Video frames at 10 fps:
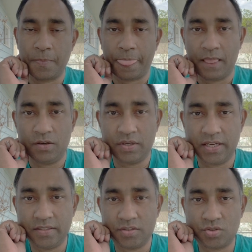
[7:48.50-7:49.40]

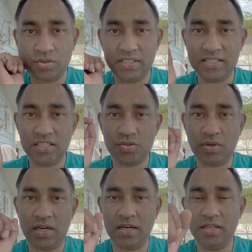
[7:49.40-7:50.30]
Okay, so this is
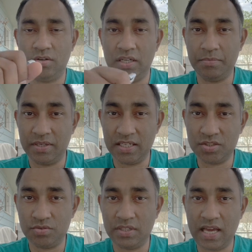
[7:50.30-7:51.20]
where your
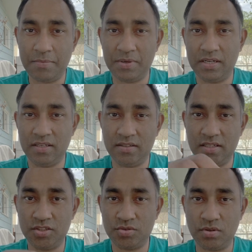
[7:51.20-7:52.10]
immigration will happen, either
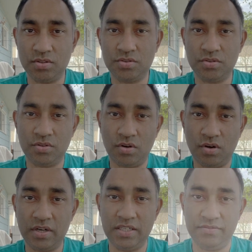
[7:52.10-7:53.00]
in Toronto or in